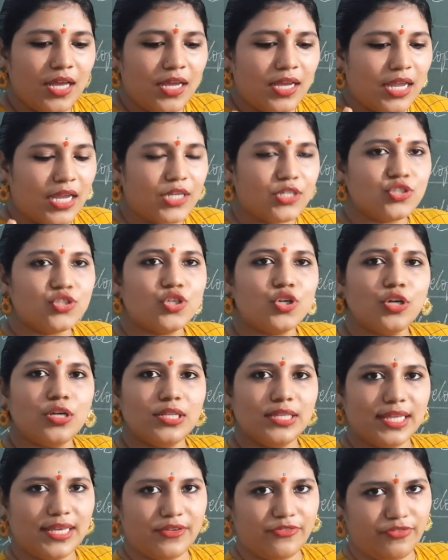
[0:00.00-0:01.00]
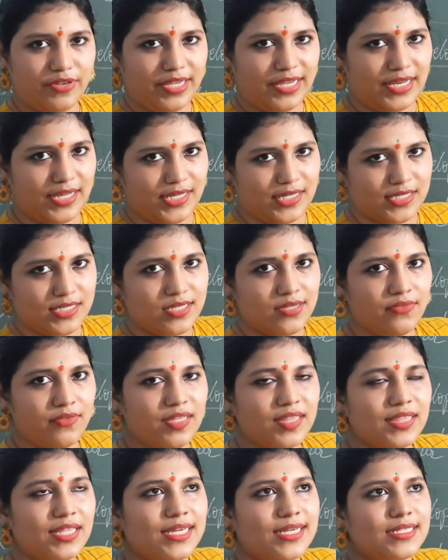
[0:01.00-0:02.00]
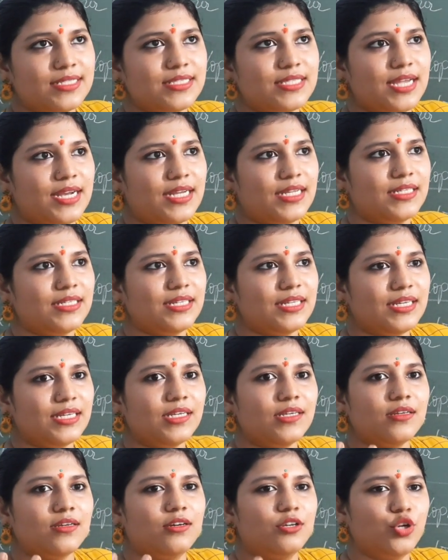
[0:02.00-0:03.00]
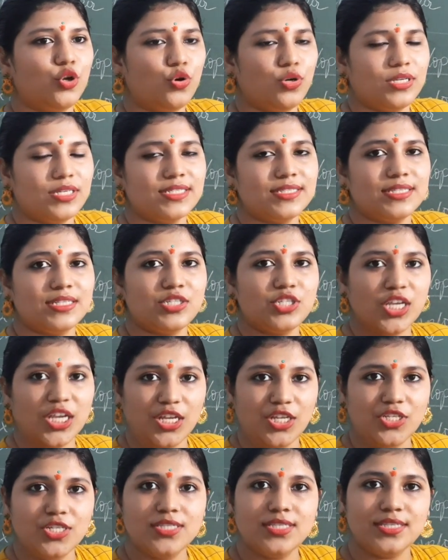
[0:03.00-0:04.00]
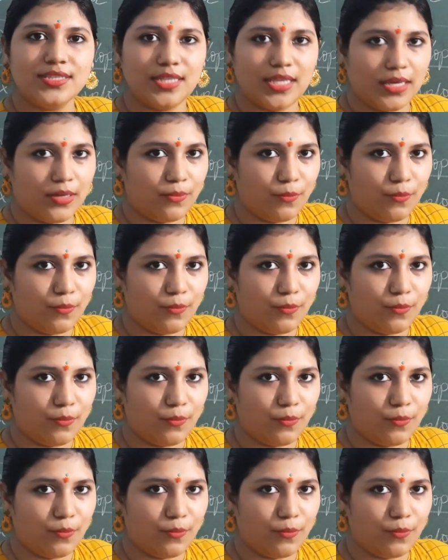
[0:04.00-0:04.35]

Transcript: control their feelings when they suddenly notice the changes in their